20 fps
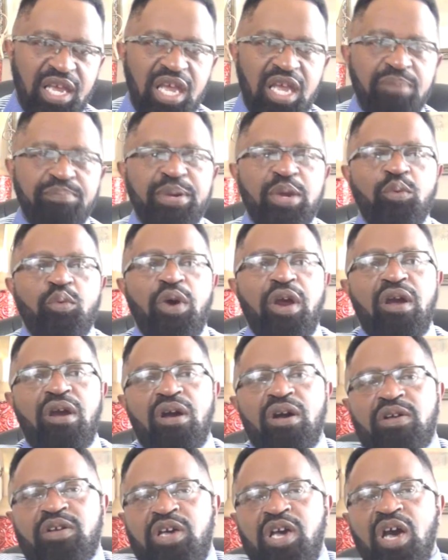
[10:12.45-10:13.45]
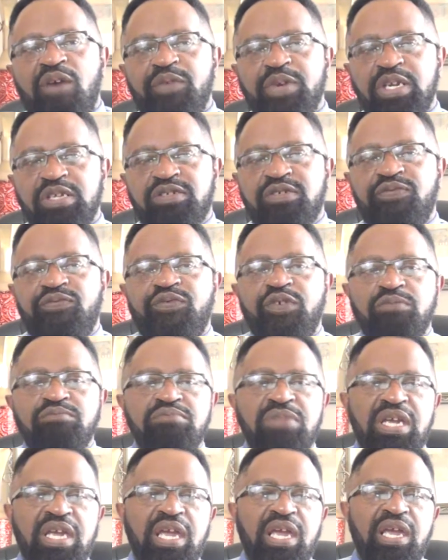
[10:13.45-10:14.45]
and beware of covenants, for
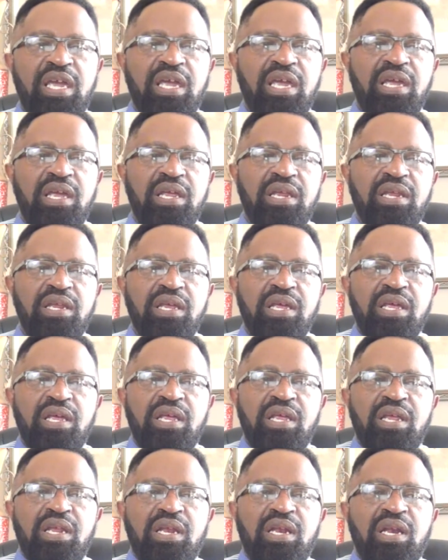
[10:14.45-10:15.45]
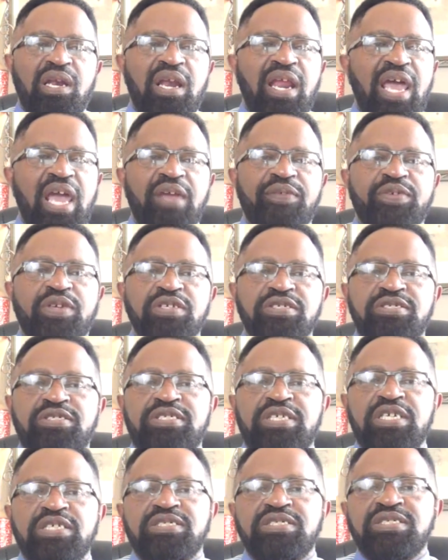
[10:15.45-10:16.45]
man's life
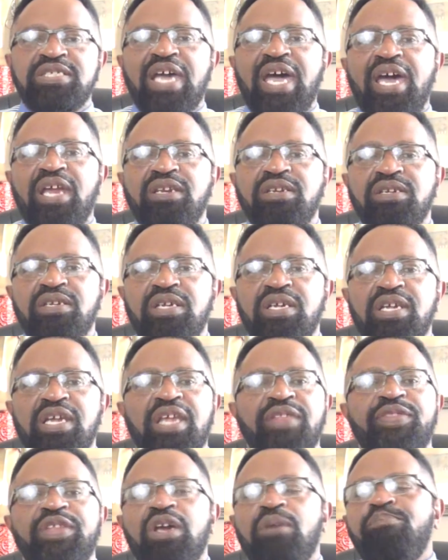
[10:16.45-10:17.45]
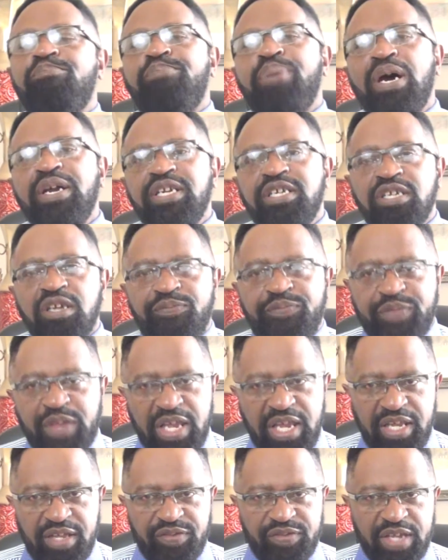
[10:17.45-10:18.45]
consists not in the abundance of
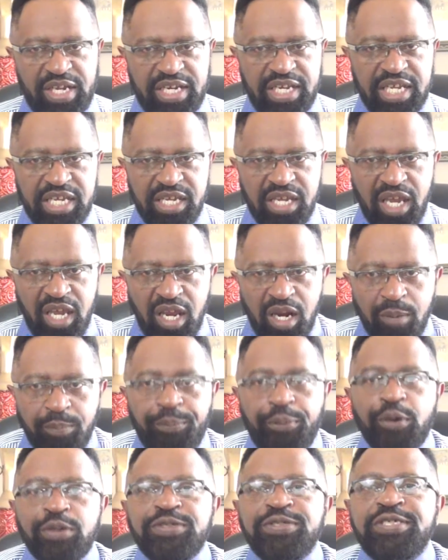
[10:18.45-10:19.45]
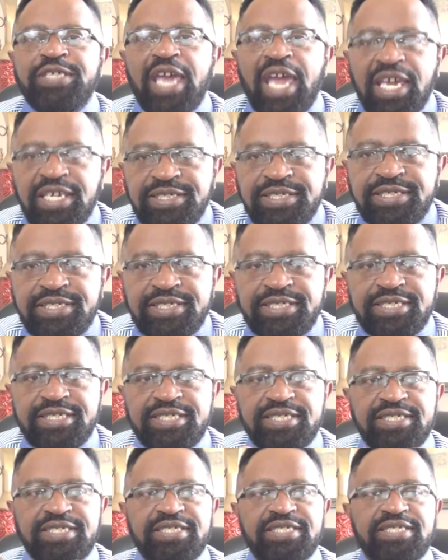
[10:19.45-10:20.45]
things that he possess.